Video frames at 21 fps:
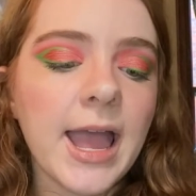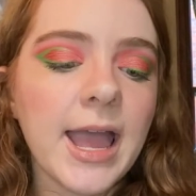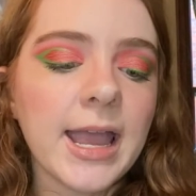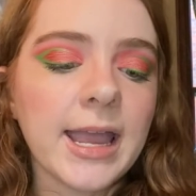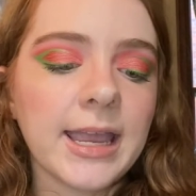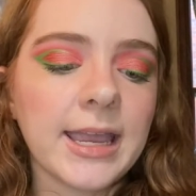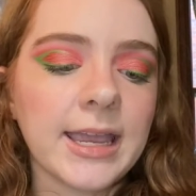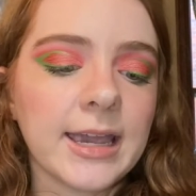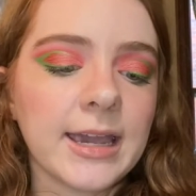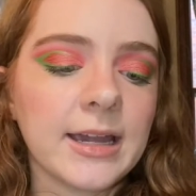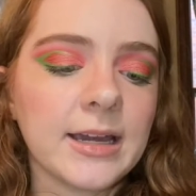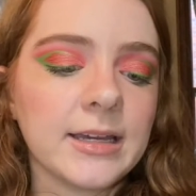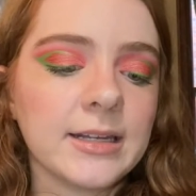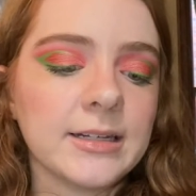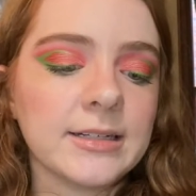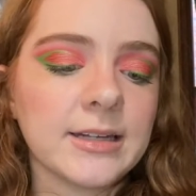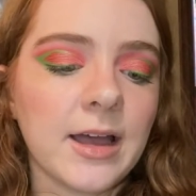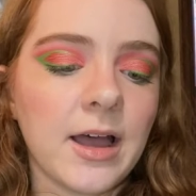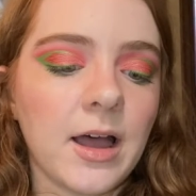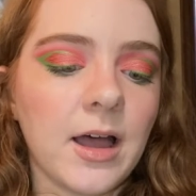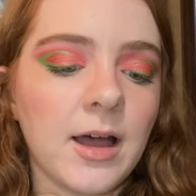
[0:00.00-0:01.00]

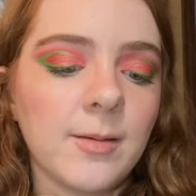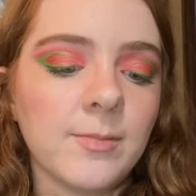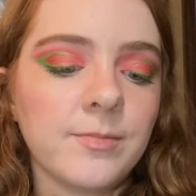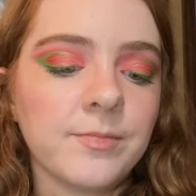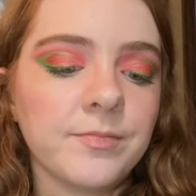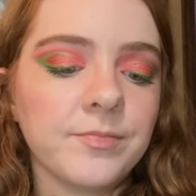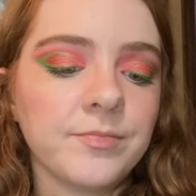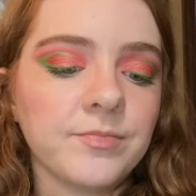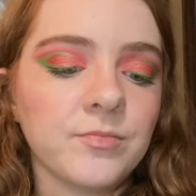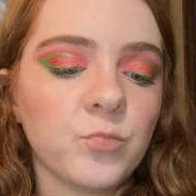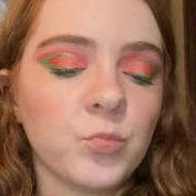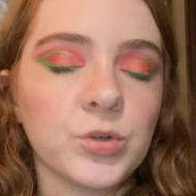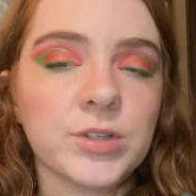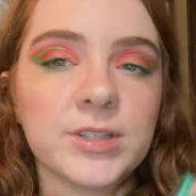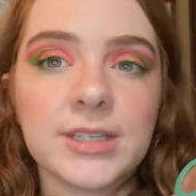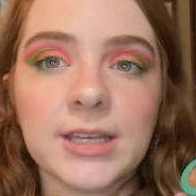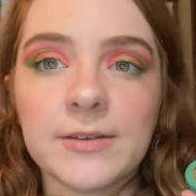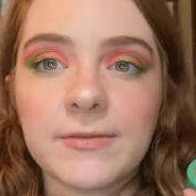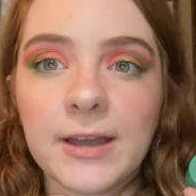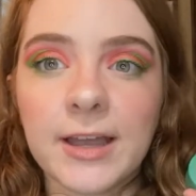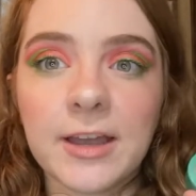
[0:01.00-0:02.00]
and we'll
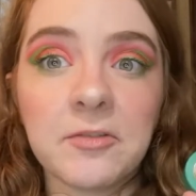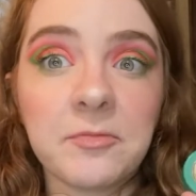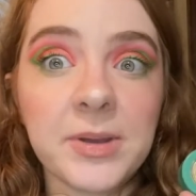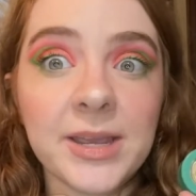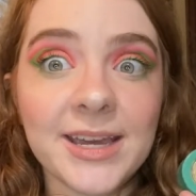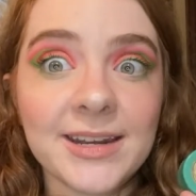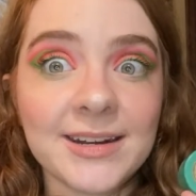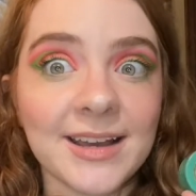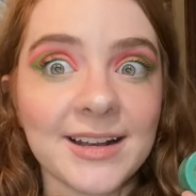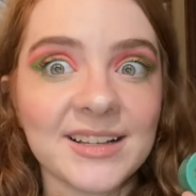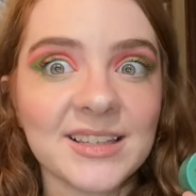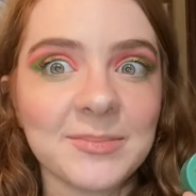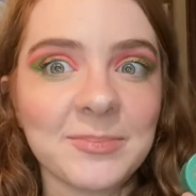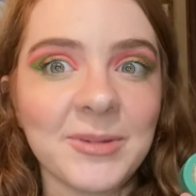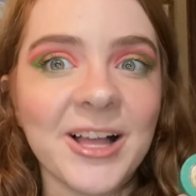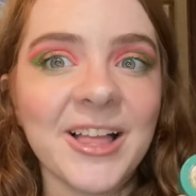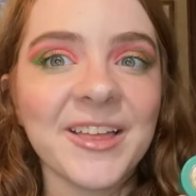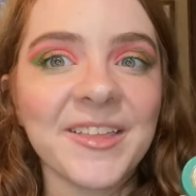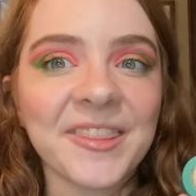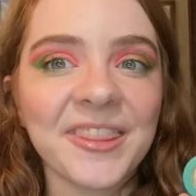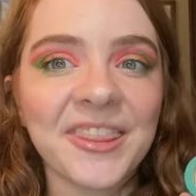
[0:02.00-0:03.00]
see if I have pan next
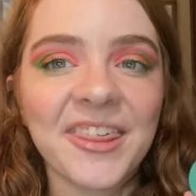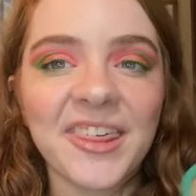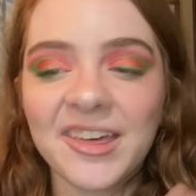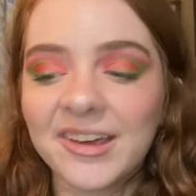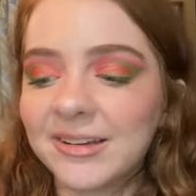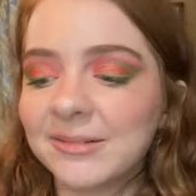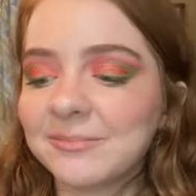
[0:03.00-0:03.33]
month.